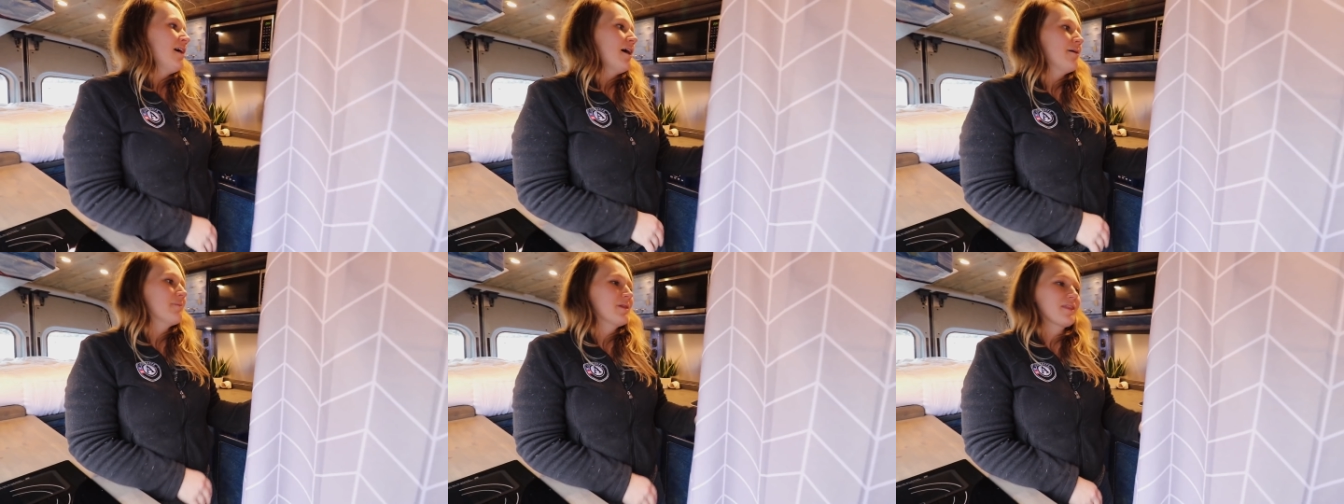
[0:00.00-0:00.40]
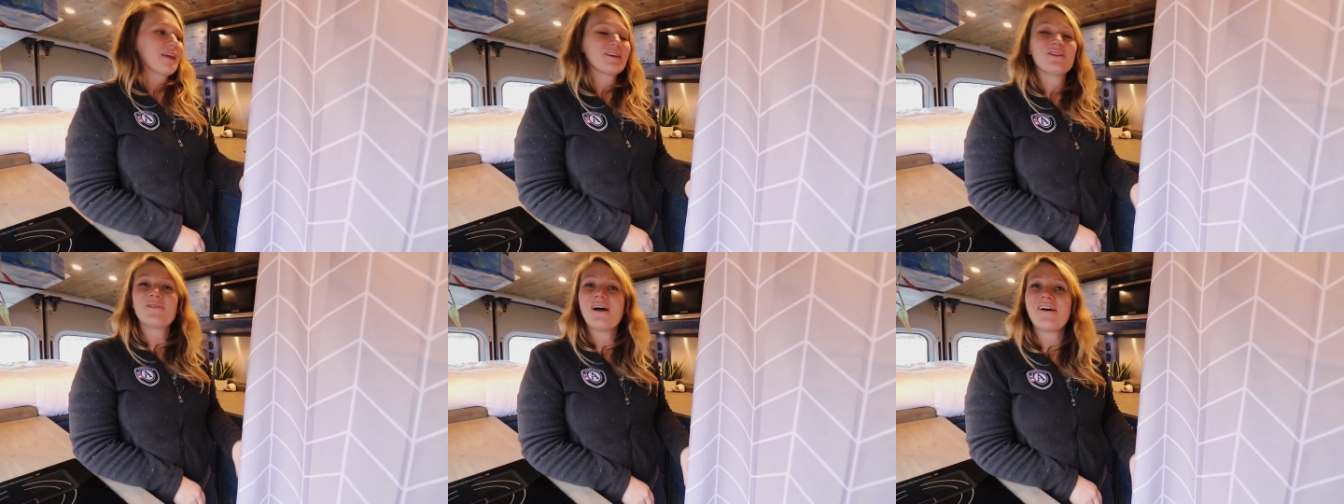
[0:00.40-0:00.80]
And
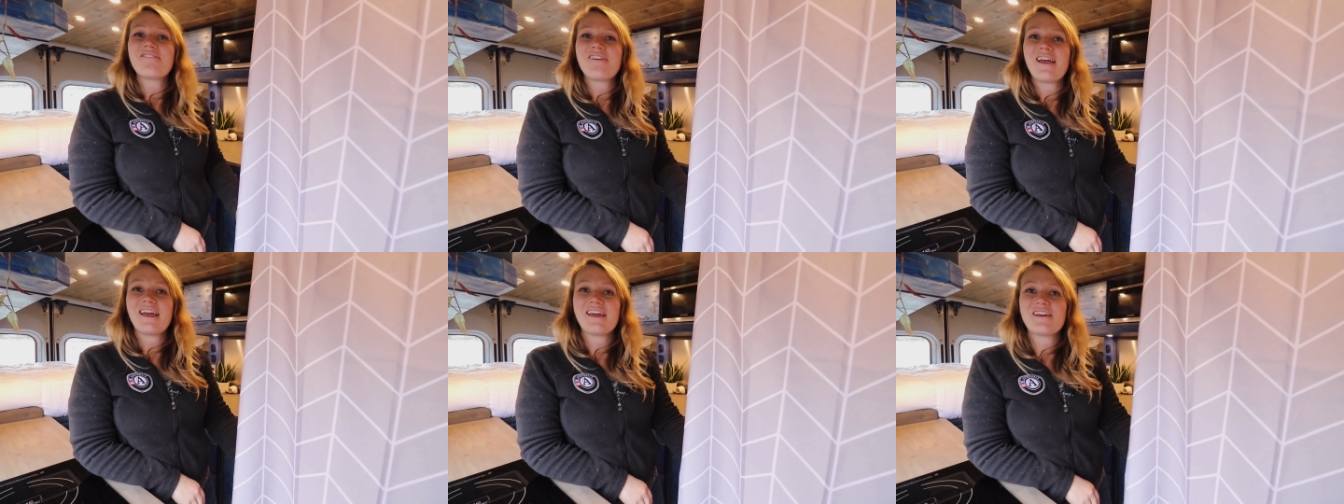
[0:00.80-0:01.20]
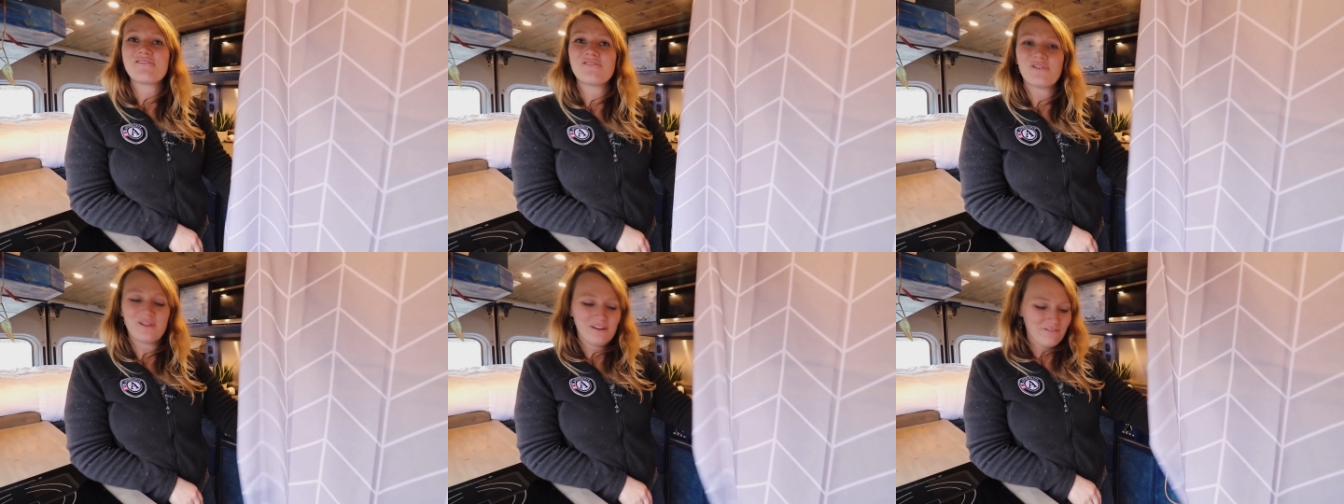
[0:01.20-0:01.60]
then you have a
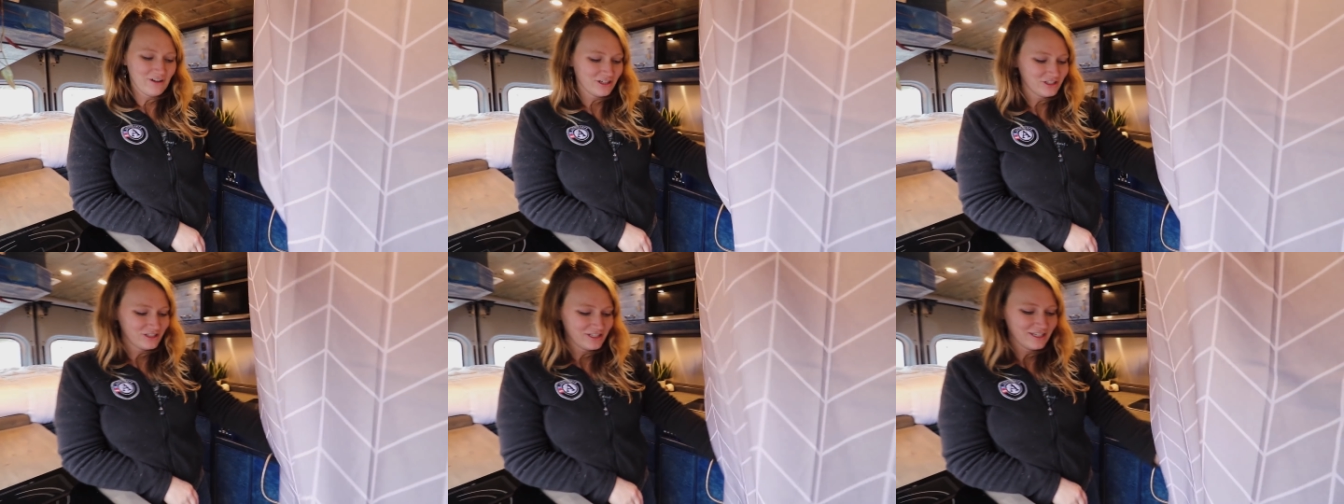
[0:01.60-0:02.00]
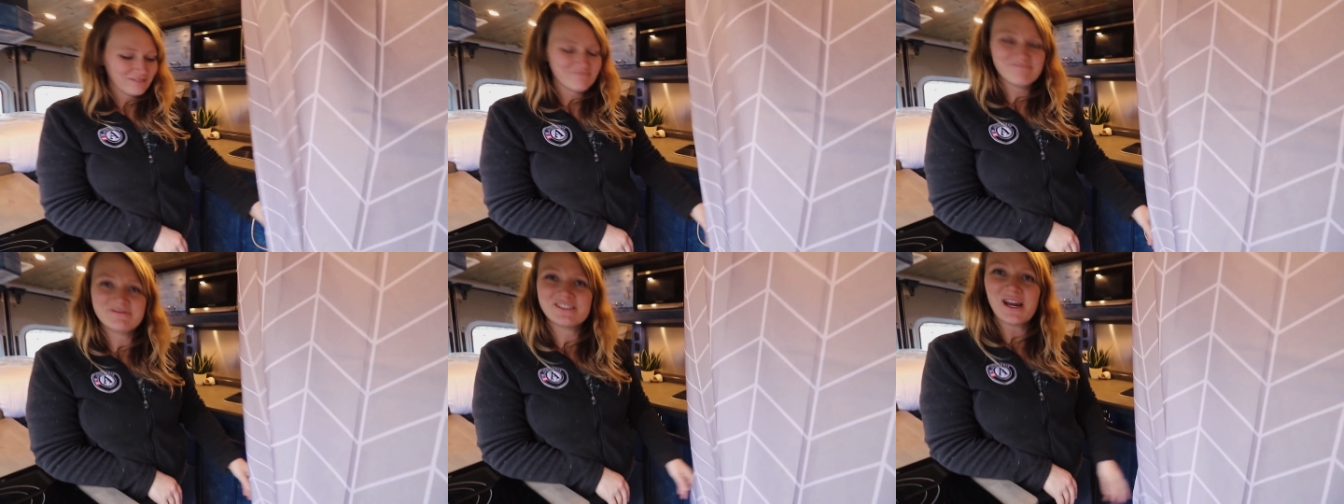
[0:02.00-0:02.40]
fully
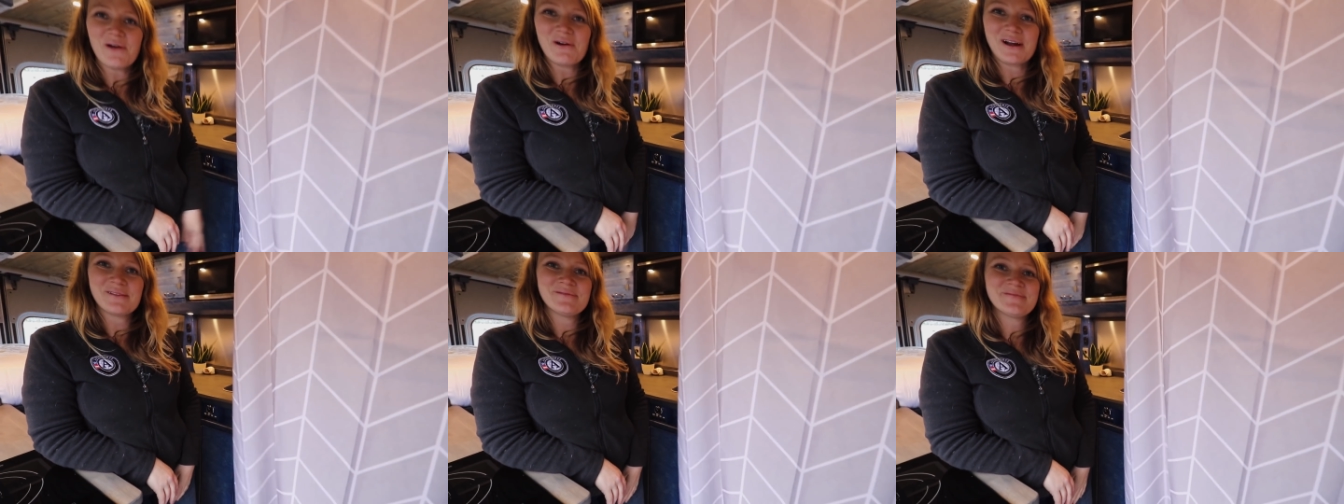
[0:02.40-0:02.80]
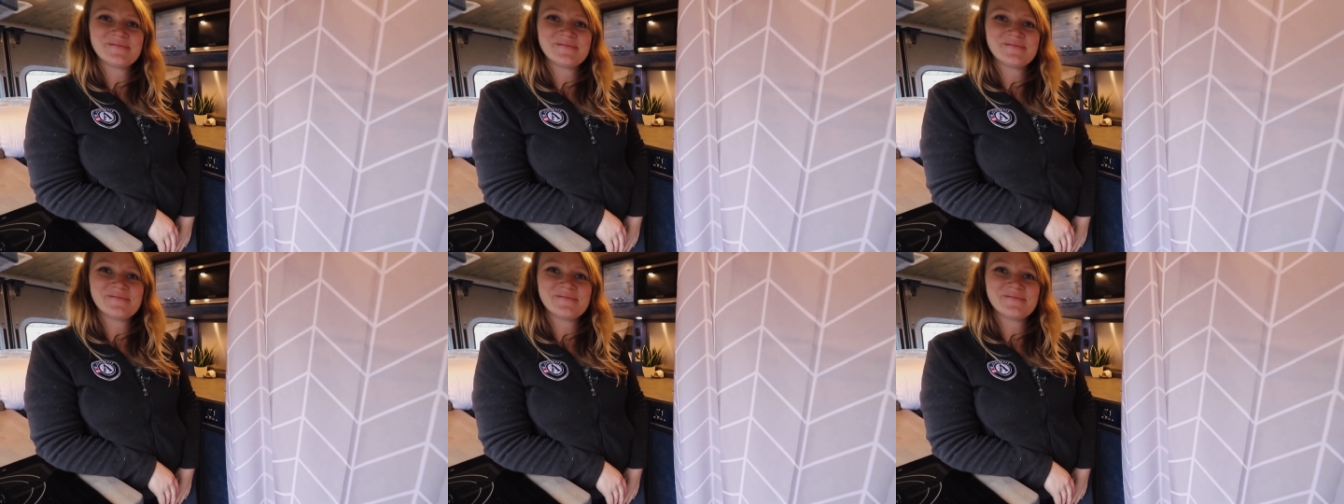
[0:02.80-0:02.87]
functioning shower.